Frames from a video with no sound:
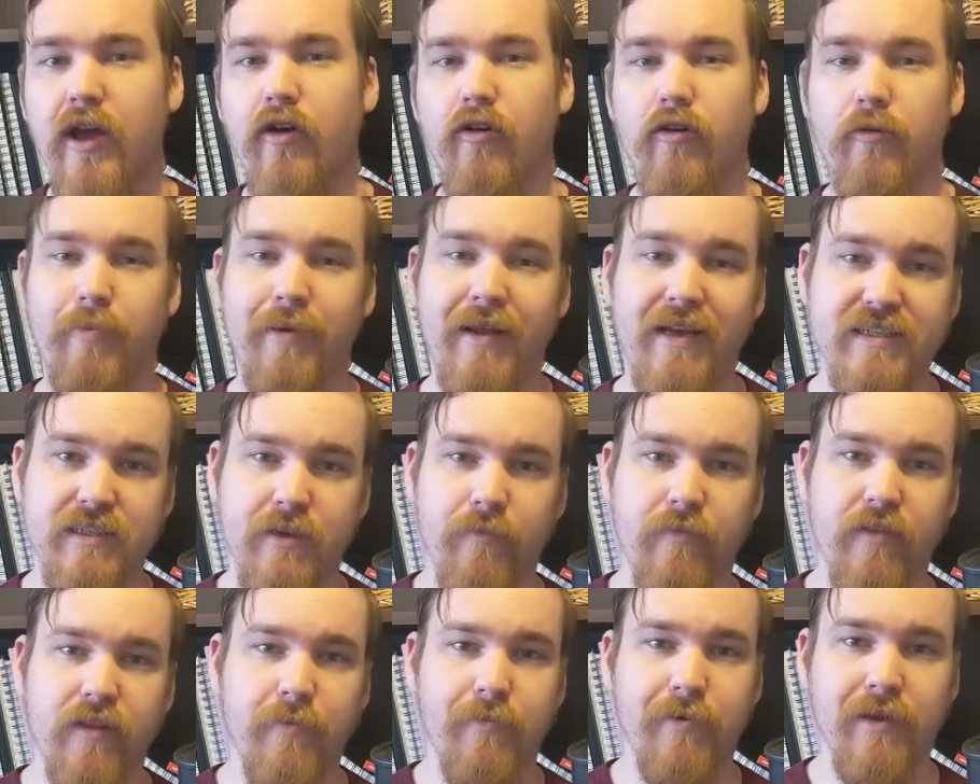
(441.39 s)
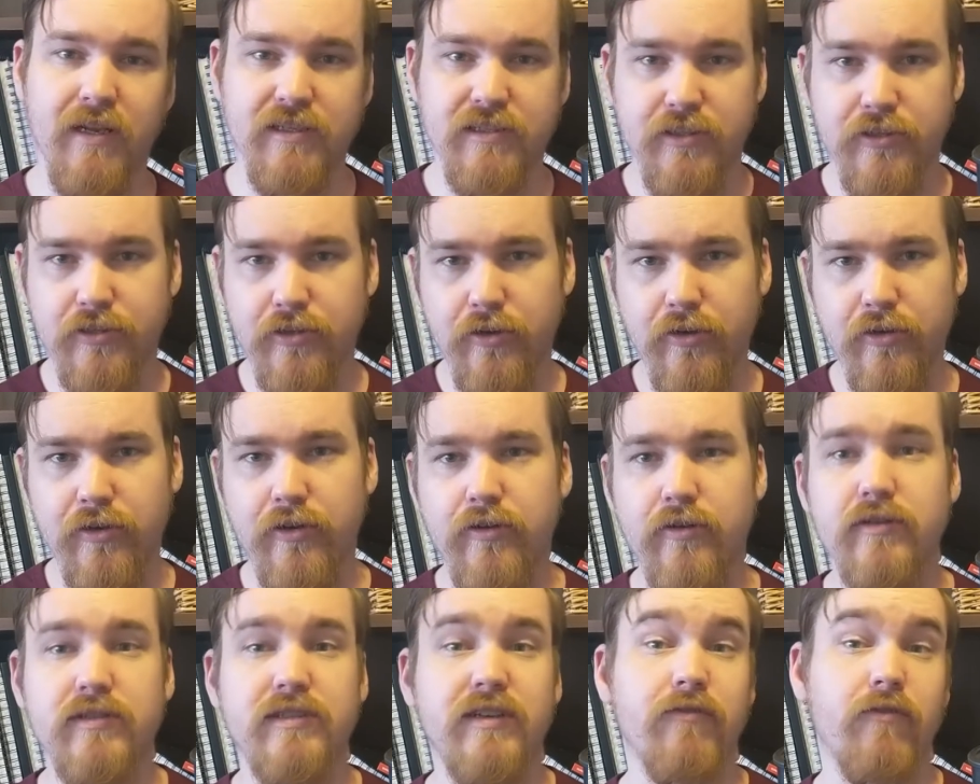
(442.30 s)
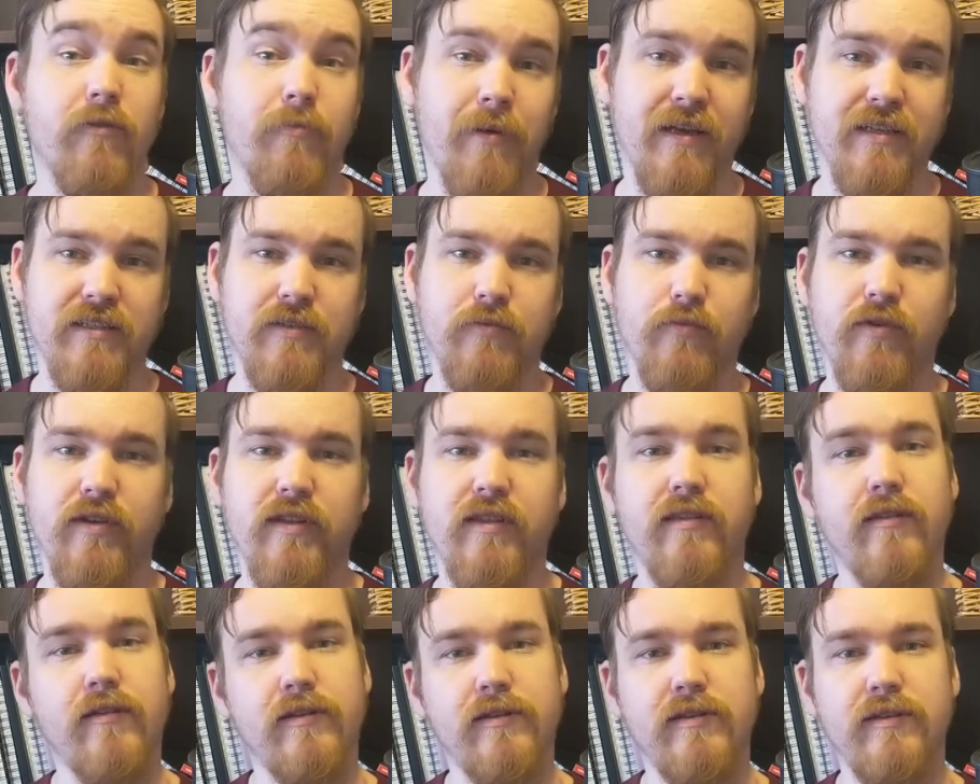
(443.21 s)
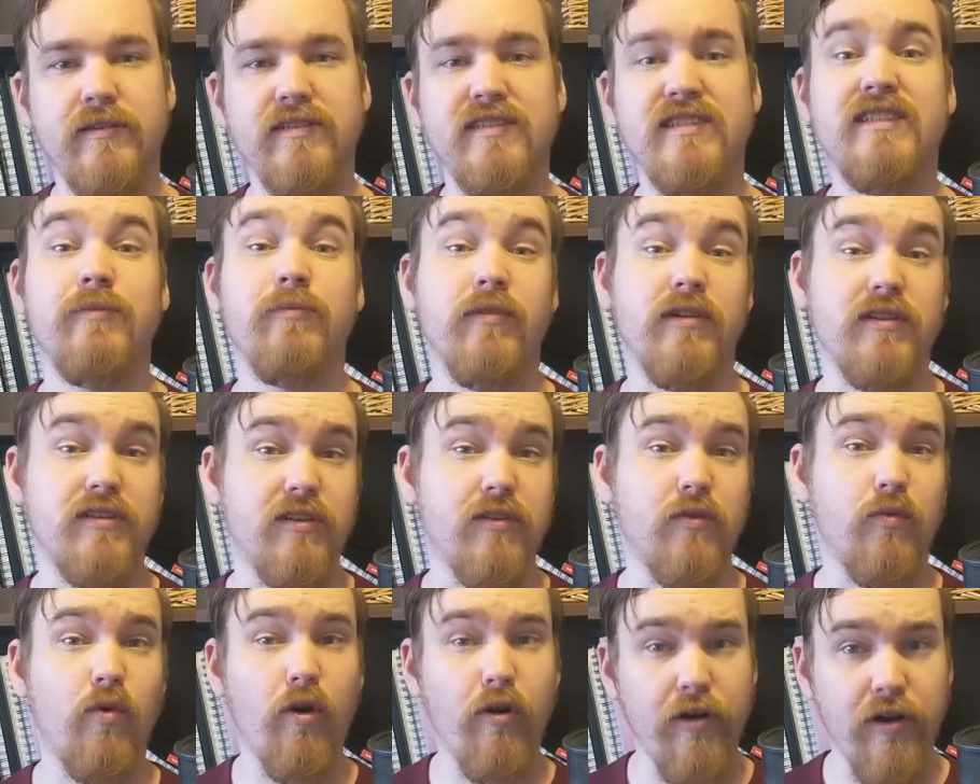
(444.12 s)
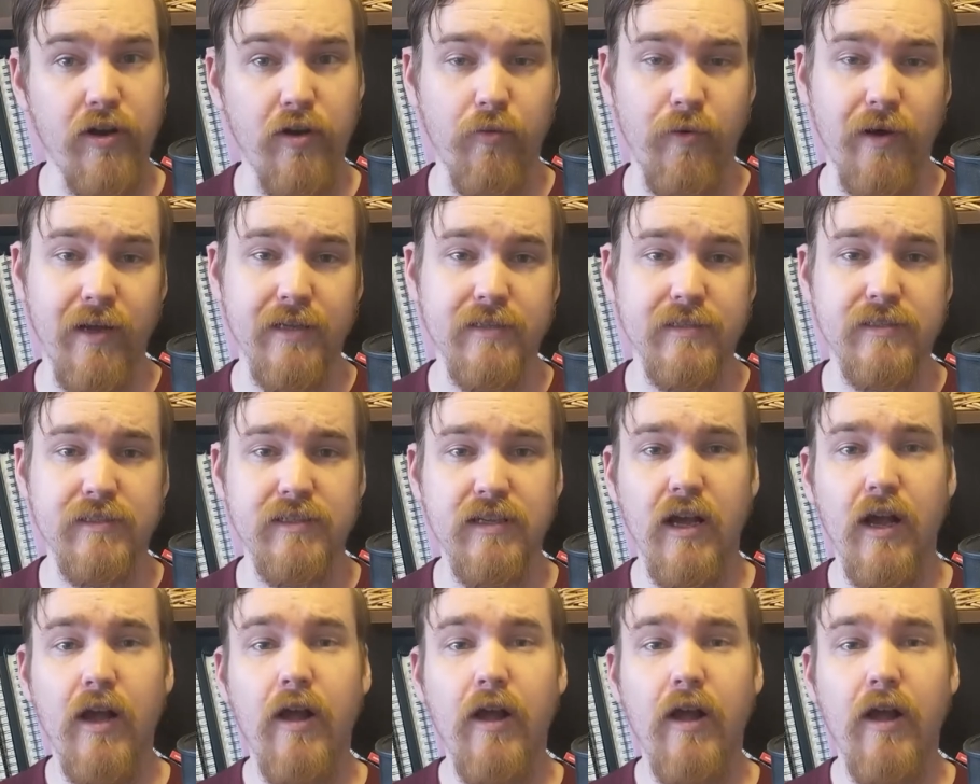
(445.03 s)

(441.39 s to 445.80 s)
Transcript: replace some of the abilities you don't use, and replace them with similar to the warrior ones.